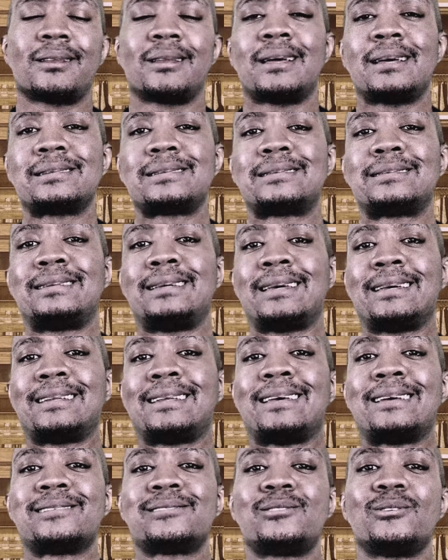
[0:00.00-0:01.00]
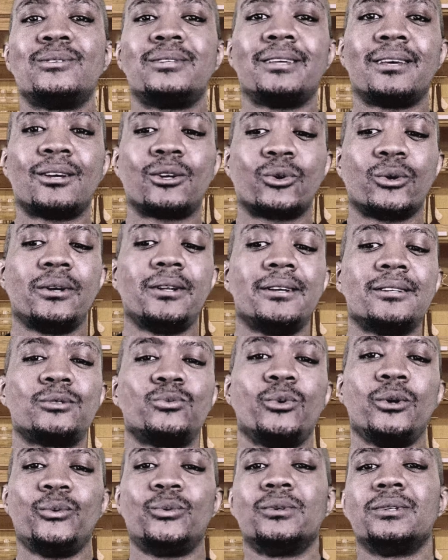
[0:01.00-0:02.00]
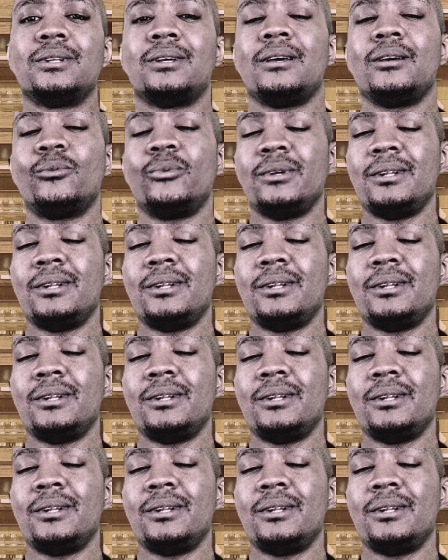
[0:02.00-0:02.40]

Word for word: let's get into the ingredients we will need.